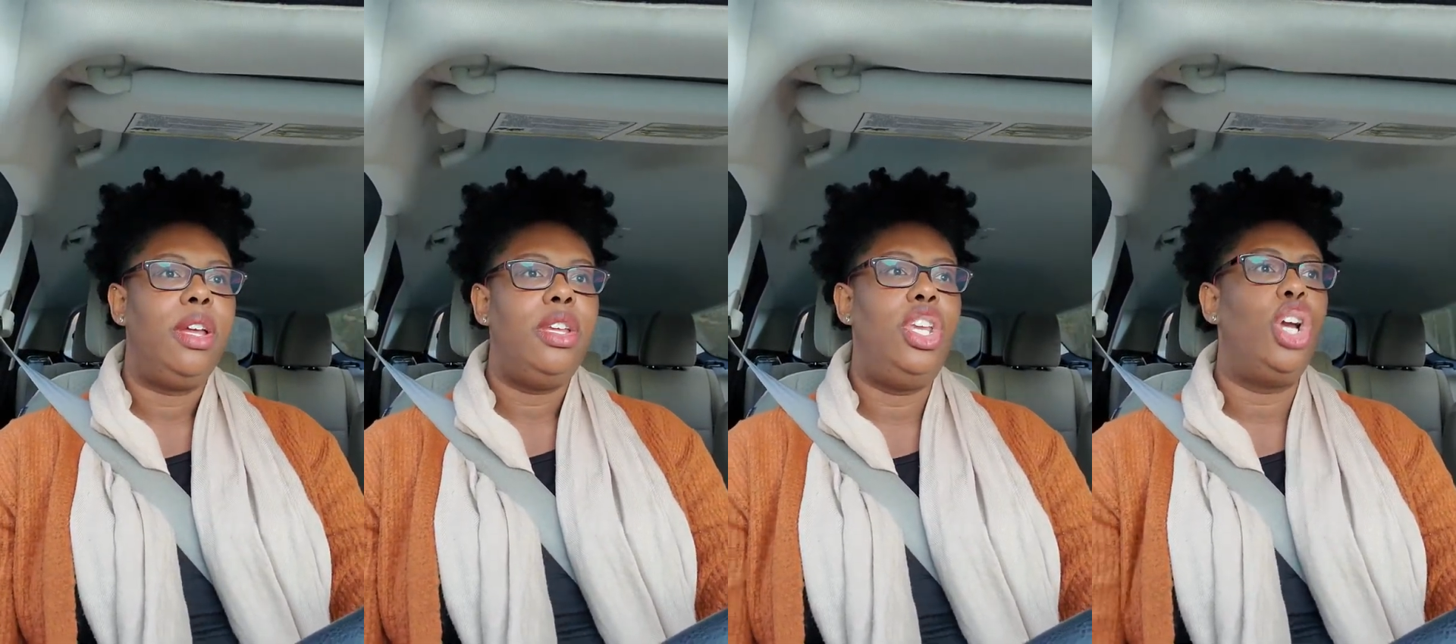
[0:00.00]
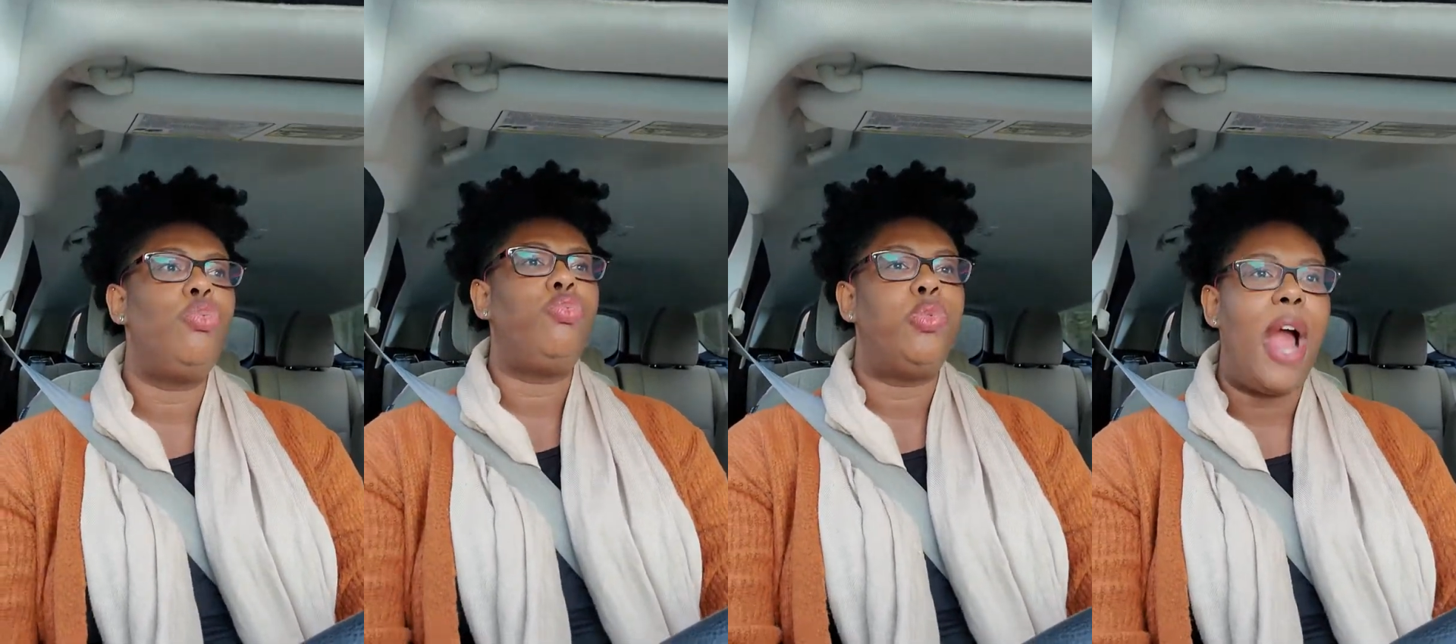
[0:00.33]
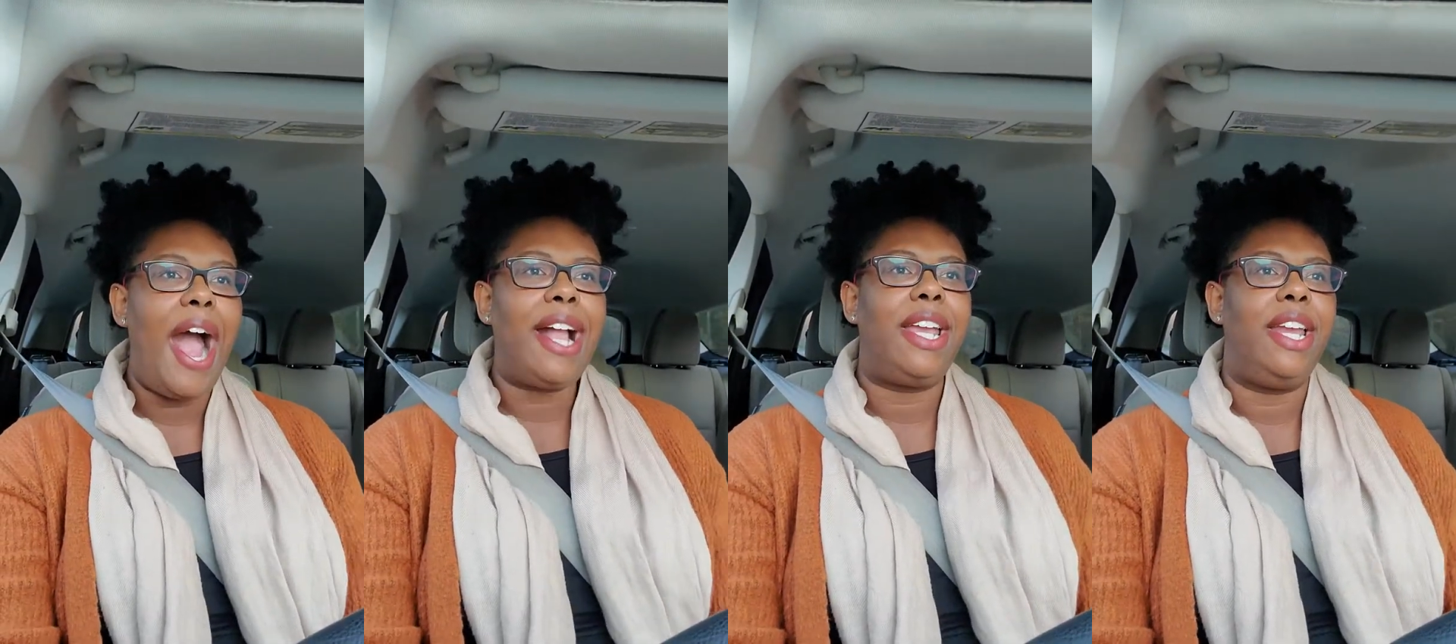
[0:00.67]
you're
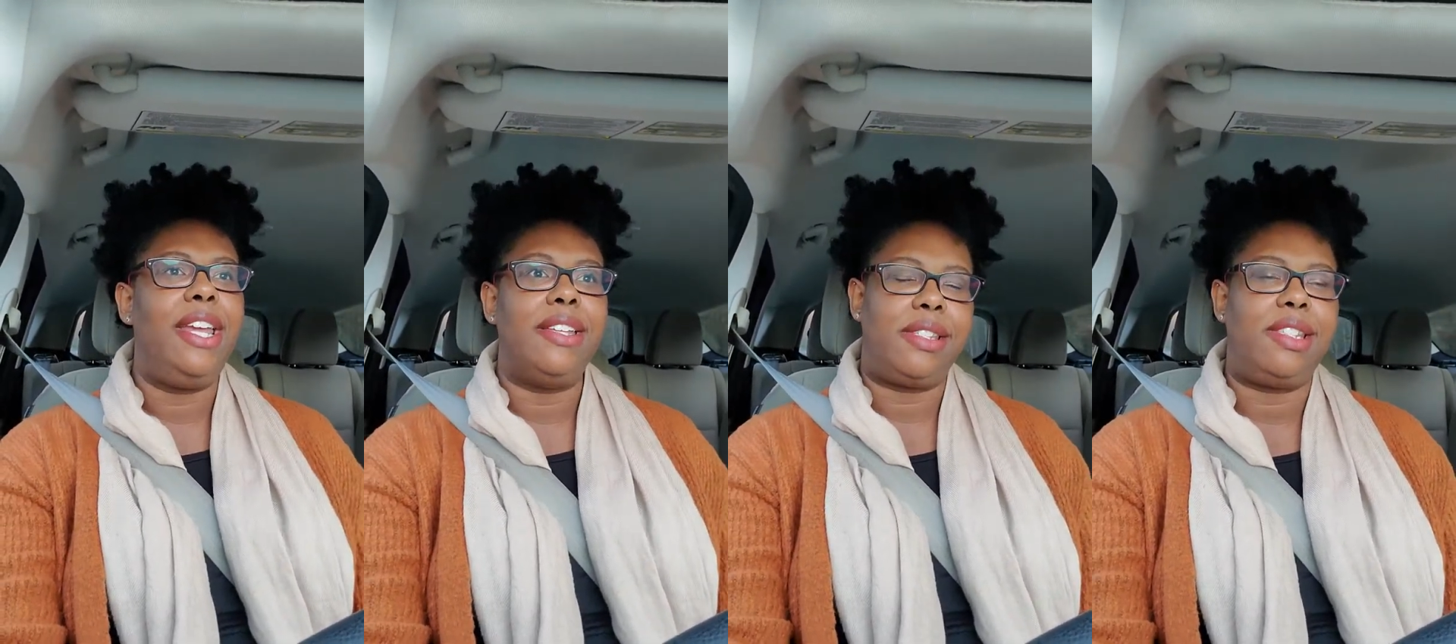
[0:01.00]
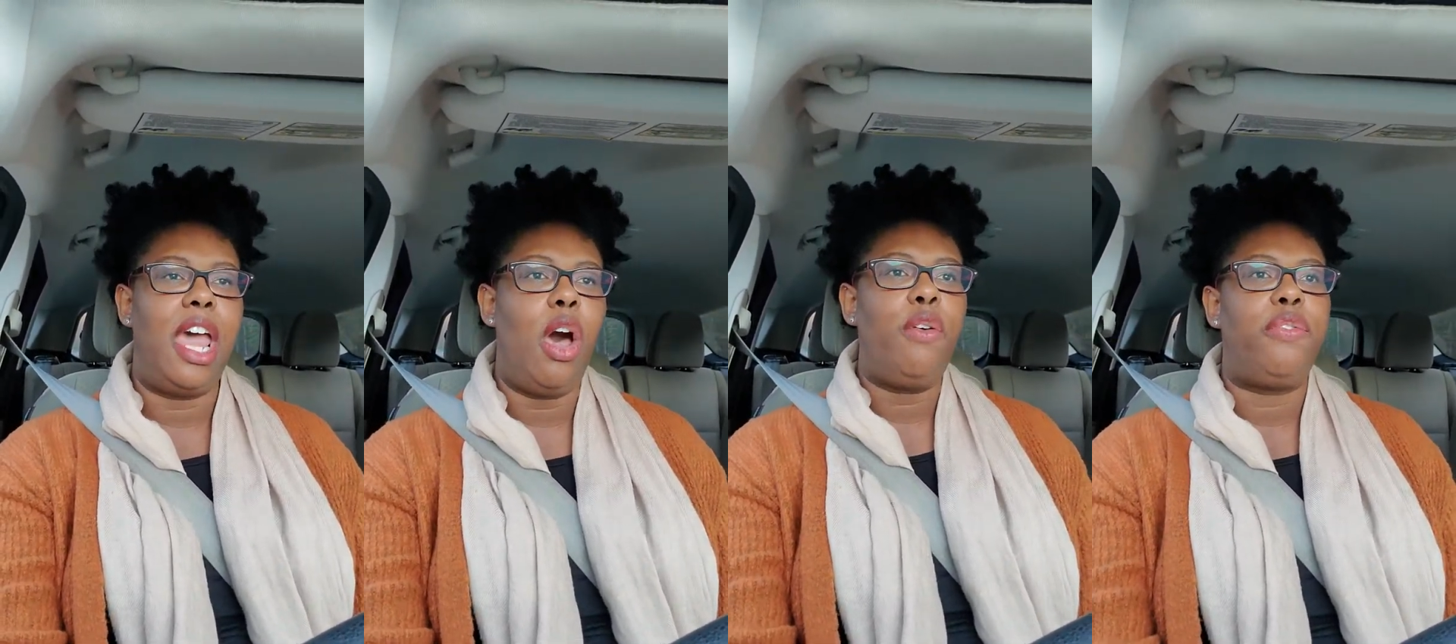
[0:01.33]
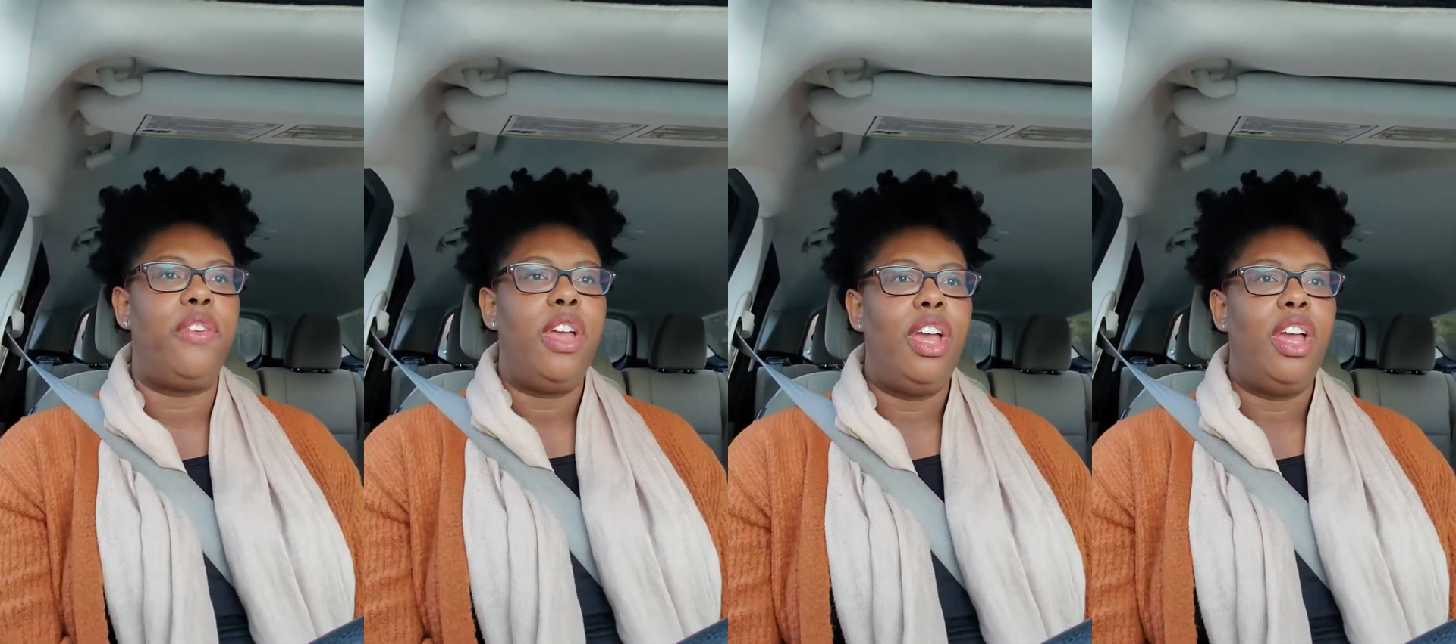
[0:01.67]
rocking it self.